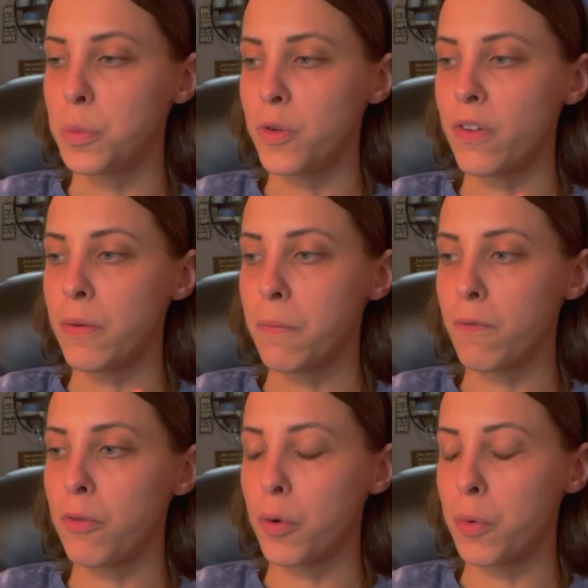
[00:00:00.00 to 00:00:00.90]
to move
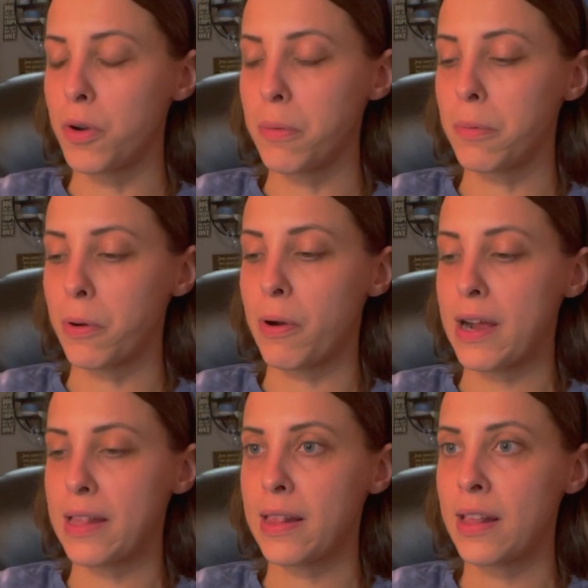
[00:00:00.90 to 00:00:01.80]
him forward and
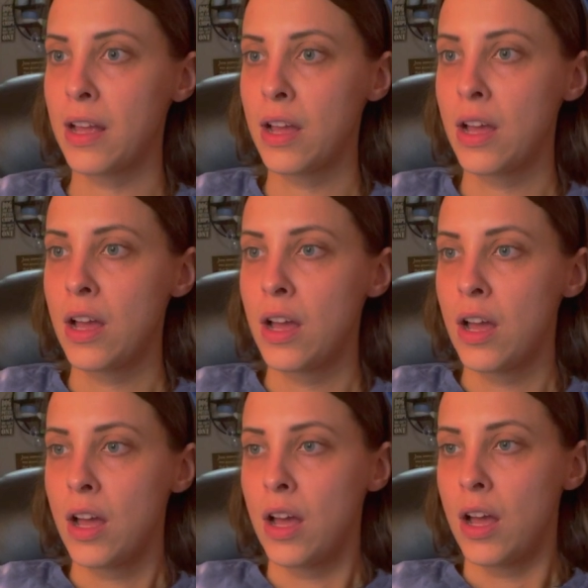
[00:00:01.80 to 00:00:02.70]
progress.
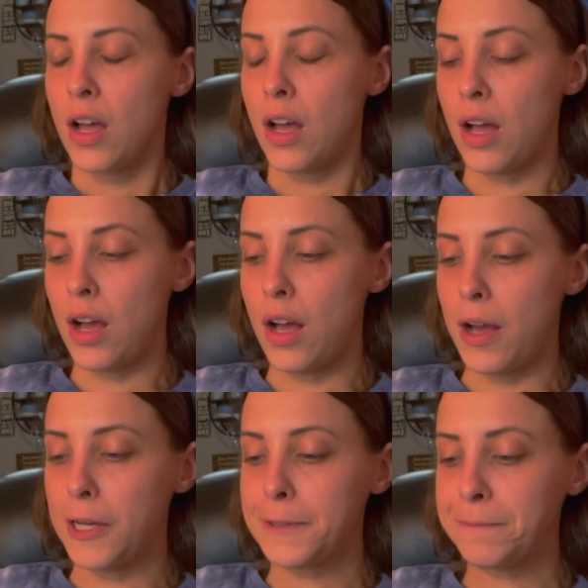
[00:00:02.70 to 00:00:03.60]

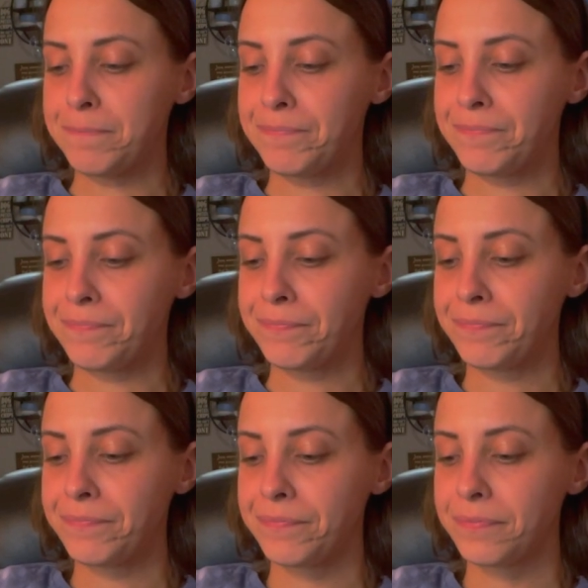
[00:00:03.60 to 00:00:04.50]
I
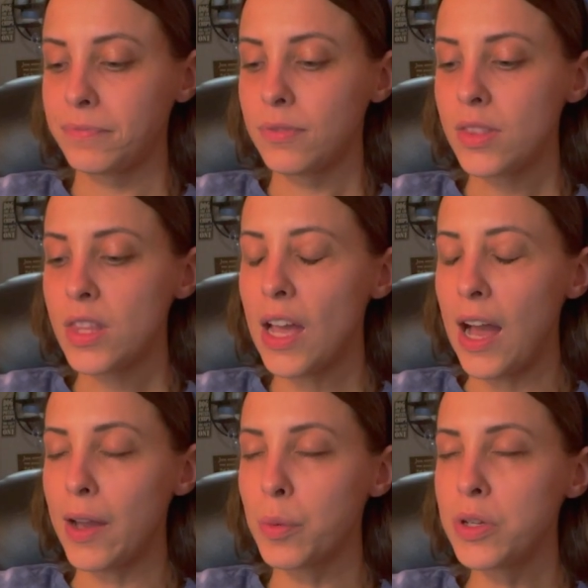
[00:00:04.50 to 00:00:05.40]

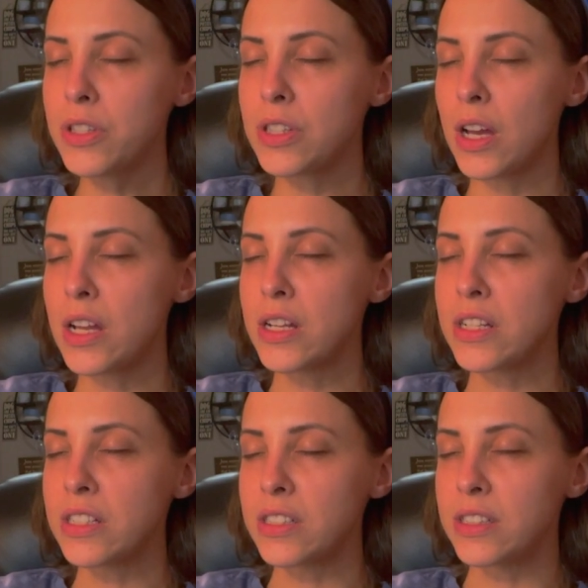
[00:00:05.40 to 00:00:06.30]
was
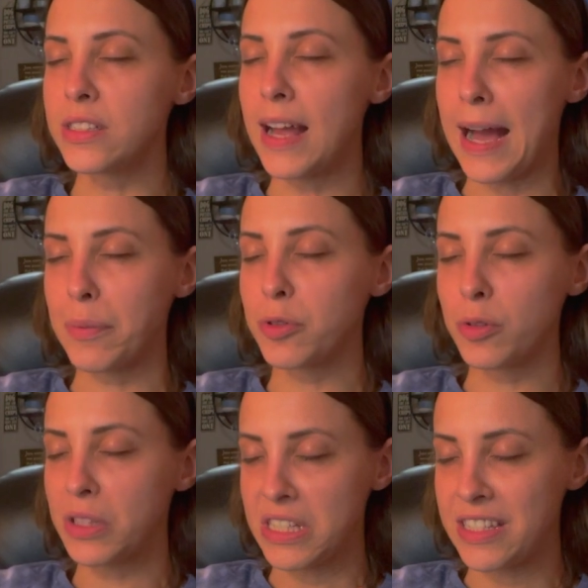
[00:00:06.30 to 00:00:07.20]

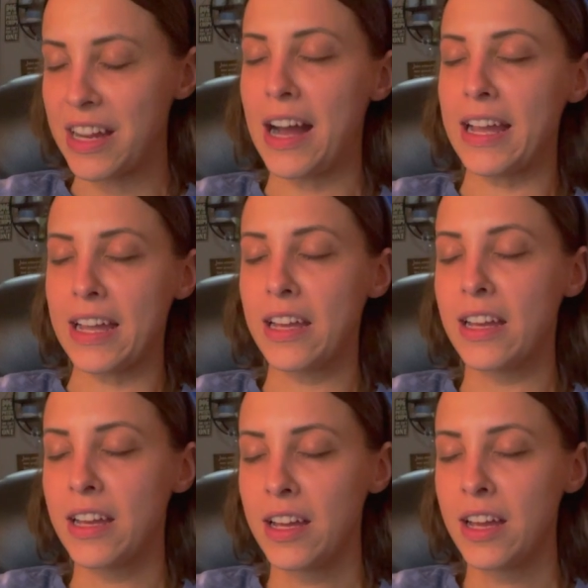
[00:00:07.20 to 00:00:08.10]
absolutely dying
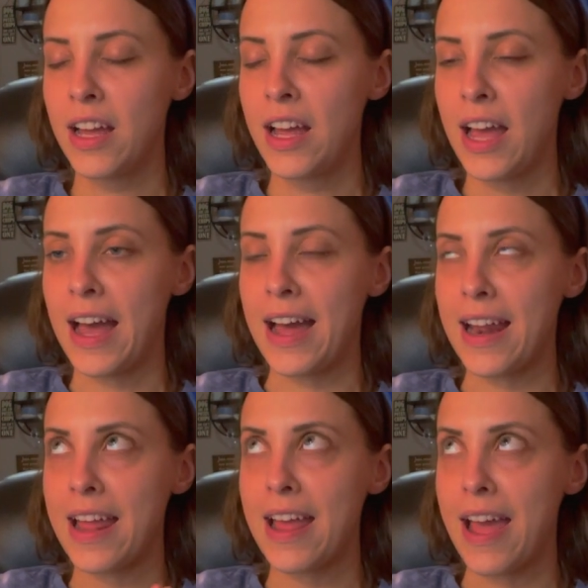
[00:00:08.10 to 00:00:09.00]
at
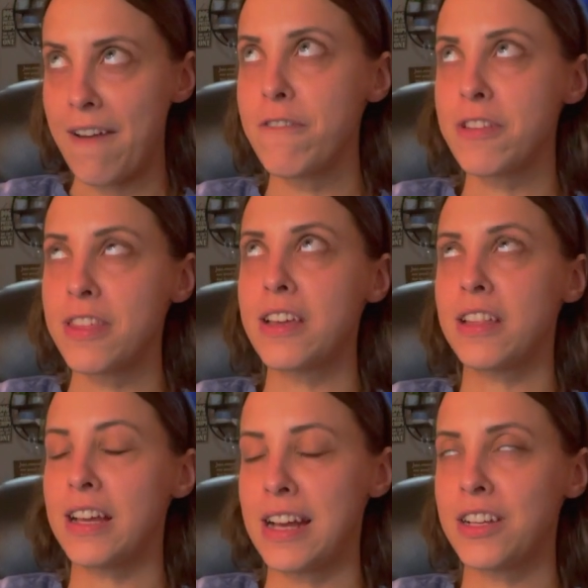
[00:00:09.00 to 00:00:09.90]

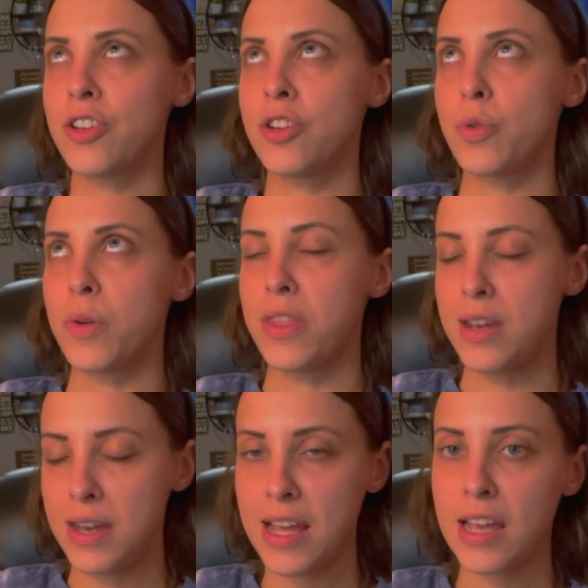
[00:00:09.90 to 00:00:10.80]
everything that had to do
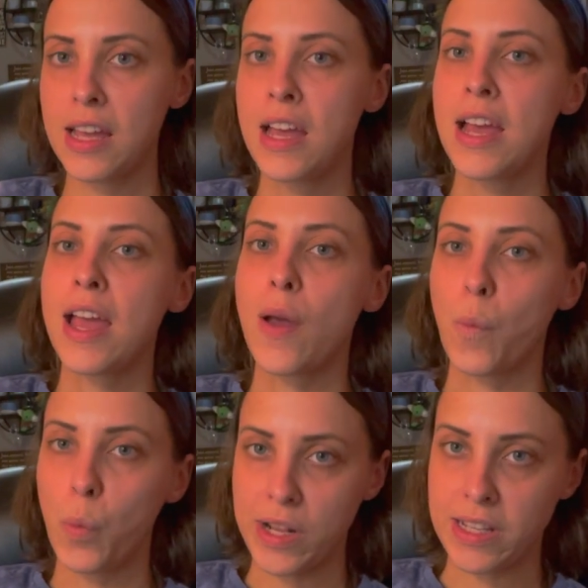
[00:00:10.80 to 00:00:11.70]
with Nick
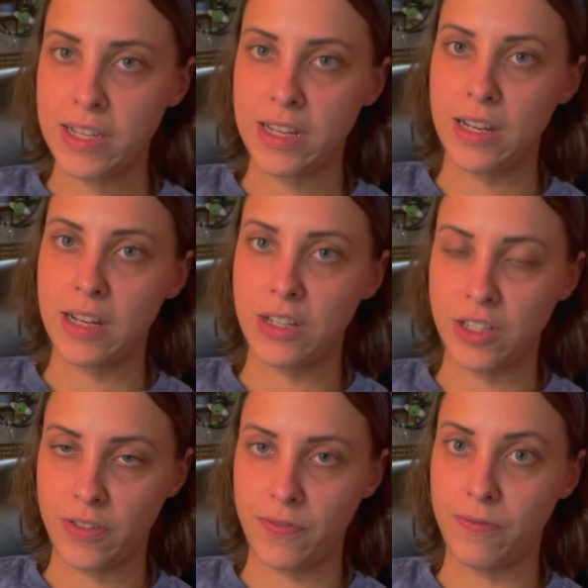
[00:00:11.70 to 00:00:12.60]
and Winston
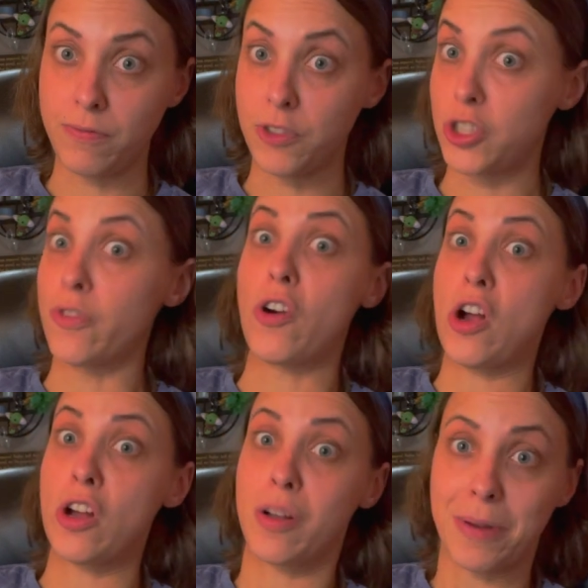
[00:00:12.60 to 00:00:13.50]
and
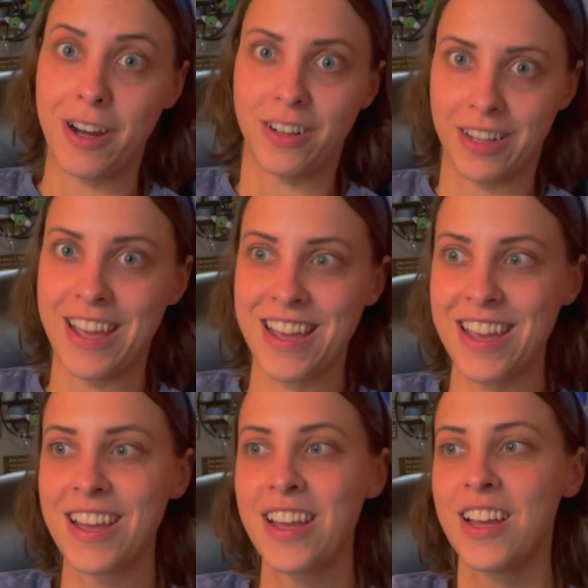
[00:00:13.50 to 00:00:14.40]
Chevron, apparently.